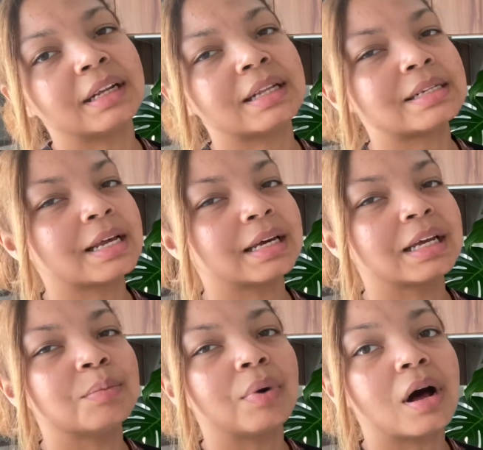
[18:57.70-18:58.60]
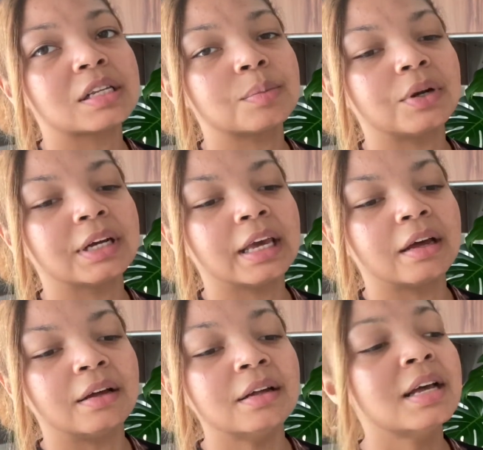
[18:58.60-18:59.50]
that's like impossible to
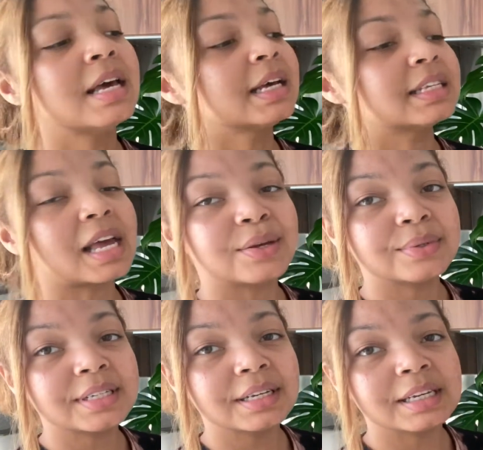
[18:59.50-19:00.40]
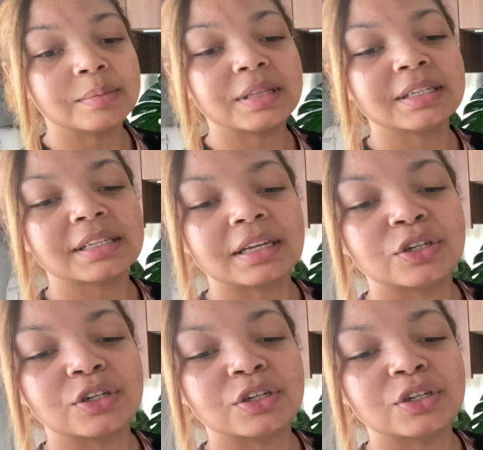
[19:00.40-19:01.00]
kill, because I used to keep this in a